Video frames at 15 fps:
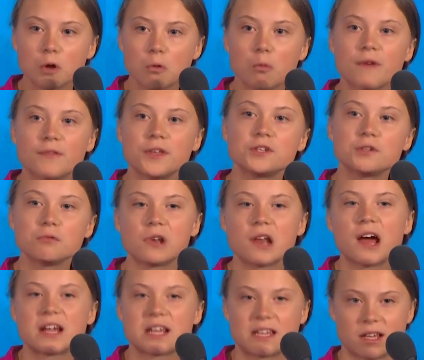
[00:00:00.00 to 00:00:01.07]
whether you
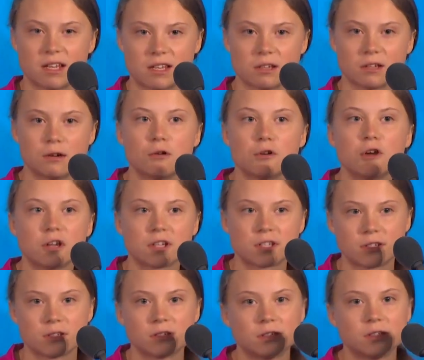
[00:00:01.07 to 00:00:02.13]
like it or
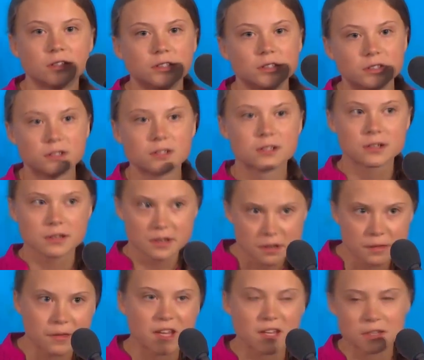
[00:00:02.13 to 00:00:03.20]
not.
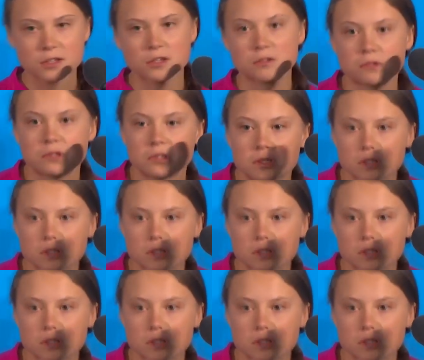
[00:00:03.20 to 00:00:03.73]
Thank you.